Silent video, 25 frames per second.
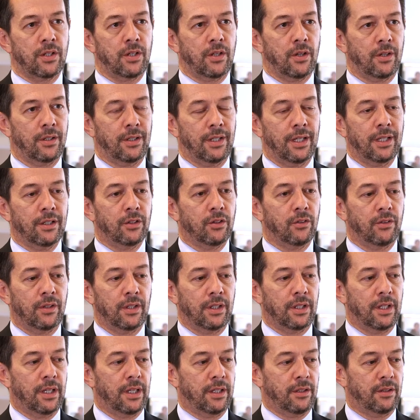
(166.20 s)
you know, at the end of
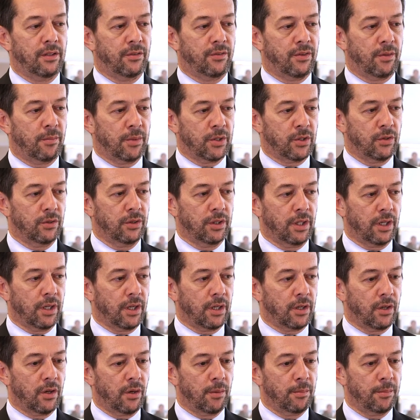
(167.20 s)
the day, the
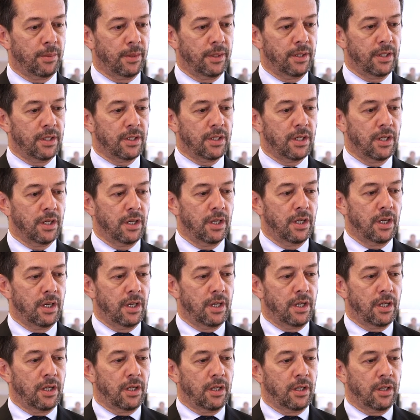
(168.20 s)
pharmaceutical companies,
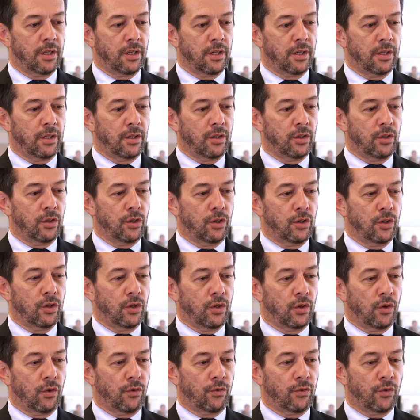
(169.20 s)

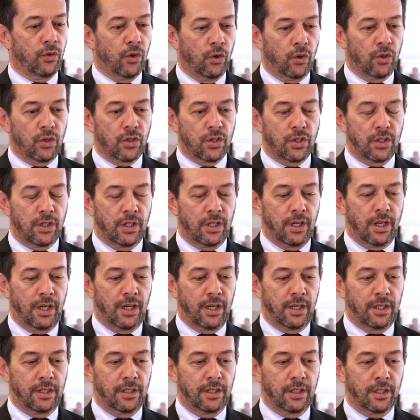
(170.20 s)
of course,
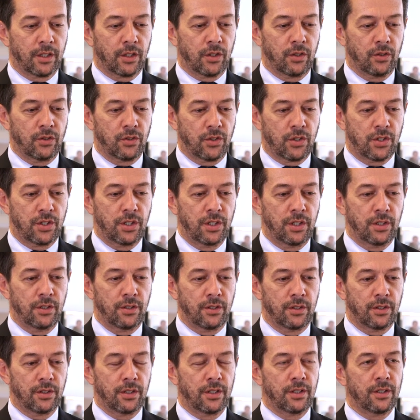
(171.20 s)
are
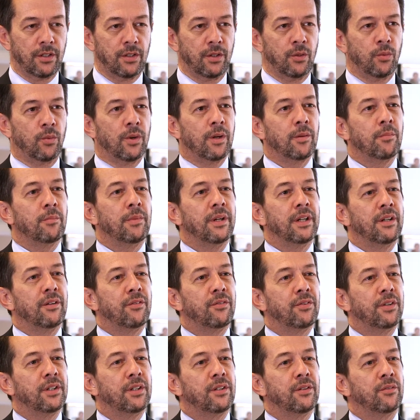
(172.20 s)
considered the one
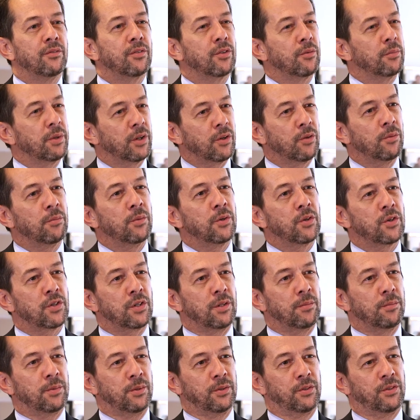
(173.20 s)
benefiting from a
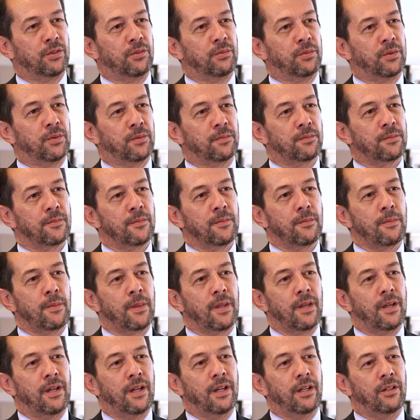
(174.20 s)
commercial point of view.
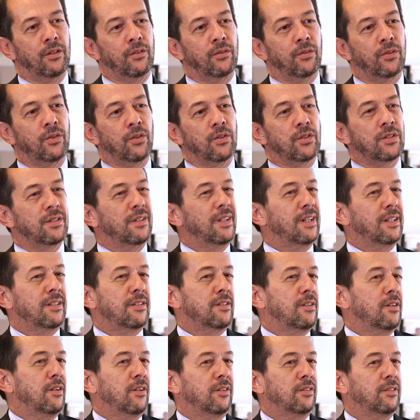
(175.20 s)
And of course,
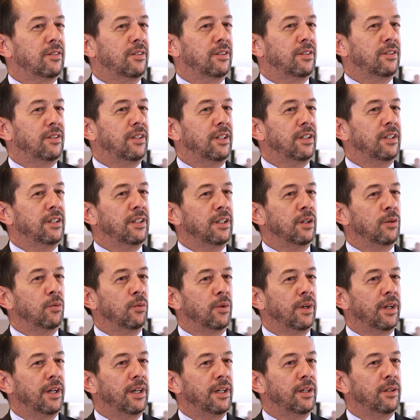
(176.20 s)
that's not the ideal
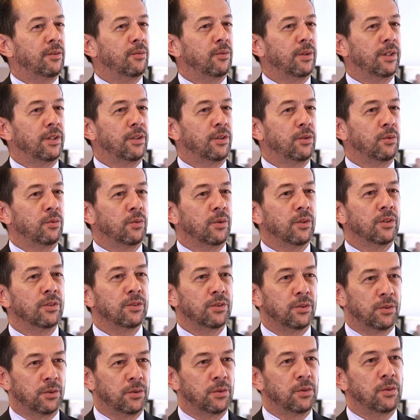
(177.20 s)
way when you
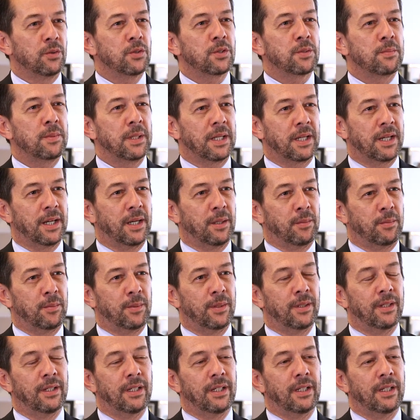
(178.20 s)
want to speak up.